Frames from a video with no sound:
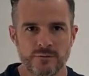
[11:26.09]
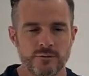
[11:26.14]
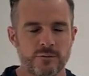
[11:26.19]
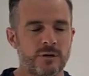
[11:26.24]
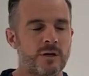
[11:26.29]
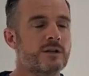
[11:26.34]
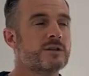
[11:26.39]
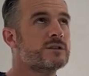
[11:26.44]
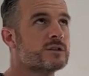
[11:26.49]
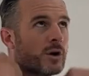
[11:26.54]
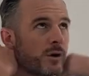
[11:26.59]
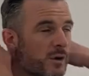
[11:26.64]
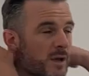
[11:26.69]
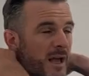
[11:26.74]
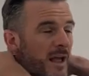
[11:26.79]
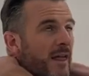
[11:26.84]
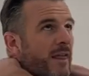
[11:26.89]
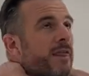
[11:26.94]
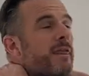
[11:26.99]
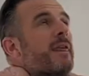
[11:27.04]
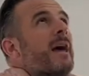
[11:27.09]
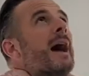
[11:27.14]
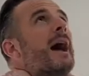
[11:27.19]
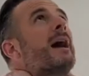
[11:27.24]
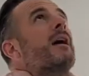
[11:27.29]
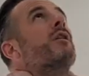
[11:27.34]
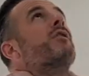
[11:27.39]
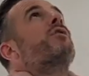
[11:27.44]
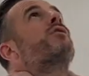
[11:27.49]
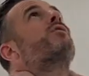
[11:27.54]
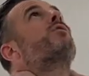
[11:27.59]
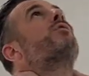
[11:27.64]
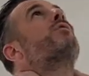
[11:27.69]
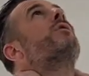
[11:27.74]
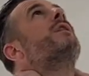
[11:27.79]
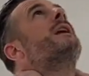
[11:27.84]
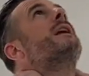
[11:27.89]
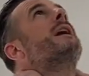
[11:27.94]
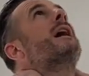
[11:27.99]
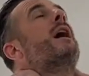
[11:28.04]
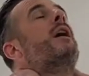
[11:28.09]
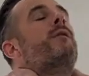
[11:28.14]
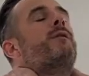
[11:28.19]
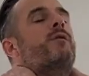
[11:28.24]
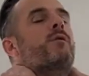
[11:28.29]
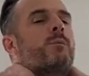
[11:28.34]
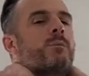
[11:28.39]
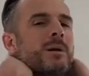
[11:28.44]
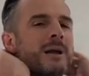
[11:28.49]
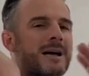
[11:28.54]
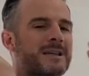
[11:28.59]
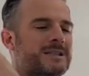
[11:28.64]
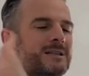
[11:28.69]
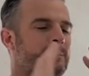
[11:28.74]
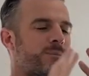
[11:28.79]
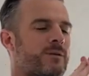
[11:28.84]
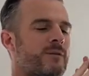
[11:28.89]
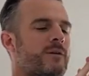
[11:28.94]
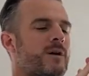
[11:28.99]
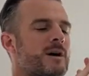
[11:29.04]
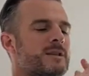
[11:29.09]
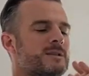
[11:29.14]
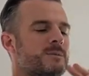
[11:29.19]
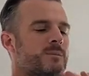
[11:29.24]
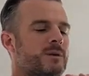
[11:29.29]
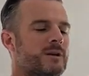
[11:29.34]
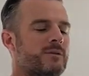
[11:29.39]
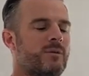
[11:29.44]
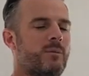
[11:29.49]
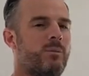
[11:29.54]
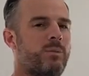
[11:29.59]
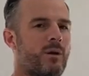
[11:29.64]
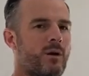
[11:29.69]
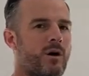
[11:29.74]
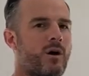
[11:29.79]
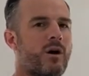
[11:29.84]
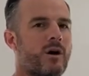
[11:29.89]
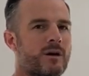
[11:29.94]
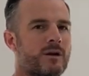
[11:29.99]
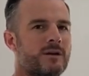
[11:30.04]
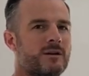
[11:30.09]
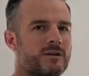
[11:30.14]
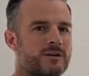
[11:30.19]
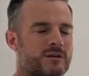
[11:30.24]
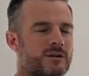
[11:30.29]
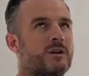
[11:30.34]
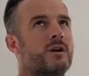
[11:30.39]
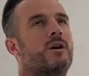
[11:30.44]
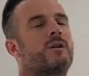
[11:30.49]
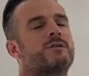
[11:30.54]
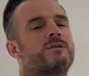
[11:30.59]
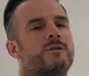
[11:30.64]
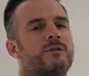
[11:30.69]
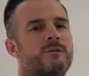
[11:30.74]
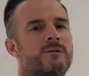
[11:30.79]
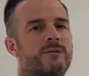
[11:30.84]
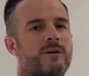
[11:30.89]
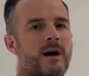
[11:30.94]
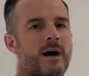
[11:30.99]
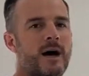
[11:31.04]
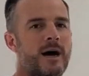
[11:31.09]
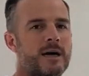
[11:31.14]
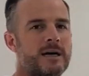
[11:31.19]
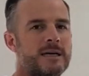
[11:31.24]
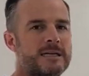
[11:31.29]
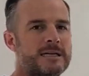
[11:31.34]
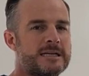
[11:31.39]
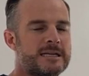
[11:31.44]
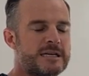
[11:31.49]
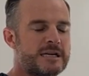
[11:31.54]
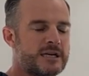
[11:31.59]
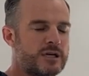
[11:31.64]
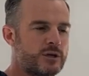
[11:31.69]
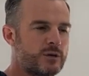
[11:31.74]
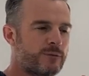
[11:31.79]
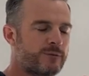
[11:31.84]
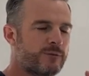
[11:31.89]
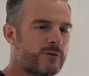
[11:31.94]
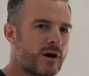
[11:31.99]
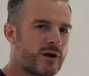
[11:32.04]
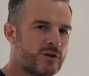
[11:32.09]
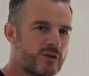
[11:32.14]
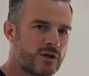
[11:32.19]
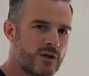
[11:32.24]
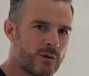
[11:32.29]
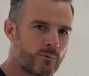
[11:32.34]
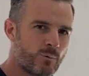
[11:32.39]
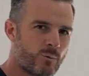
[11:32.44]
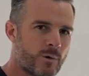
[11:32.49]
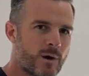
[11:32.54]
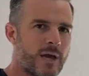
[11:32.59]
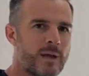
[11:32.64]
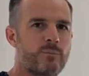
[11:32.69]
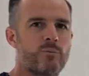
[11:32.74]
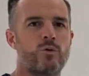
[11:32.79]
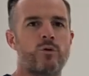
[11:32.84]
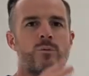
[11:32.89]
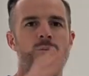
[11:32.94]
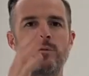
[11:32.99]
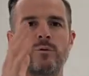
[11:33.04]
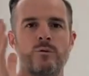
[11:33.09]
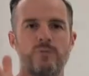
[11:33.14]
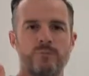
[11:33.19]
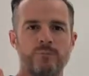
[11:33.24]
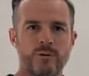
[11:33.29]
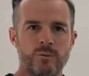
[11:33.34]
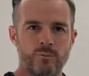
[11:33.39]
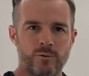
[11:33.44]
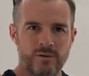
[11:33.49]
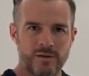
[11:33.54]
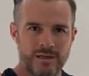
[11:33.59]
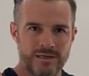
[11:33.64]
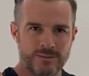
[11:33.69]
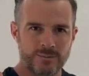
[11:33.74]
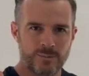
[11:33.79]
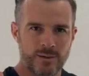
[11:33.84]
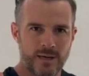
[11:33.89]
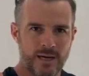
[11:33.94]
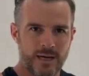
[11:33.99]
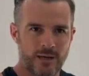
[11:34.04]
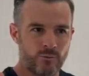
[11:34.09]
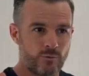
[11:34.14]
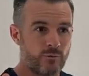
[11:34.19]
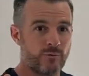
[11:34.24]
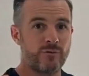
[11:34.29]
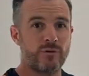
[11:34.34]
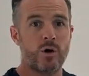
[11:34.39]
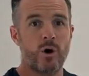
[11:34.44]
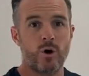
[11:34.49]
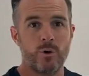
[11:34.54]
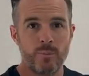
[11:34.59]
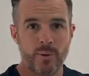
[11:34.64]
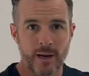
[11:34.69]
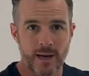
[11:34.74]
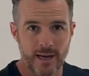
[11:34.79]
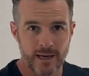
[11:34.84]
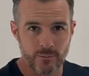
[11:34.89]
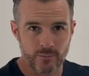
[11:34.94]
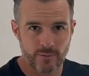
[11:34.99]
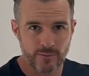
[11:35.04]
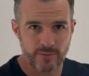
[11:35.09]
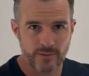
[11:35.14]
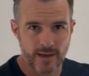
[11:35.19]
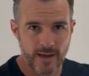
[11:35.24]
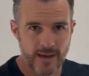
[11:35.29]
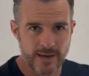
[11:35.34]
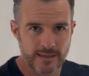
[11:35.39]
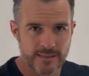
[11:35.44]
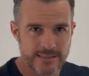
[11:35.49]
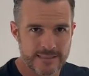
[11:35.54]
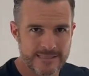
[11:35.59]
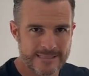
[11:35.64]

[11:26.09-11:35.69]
All right, so that is really helpful. Plus it provides a bit of a block to go too far. You'll find you get way more movement with less pain or with no pain with that.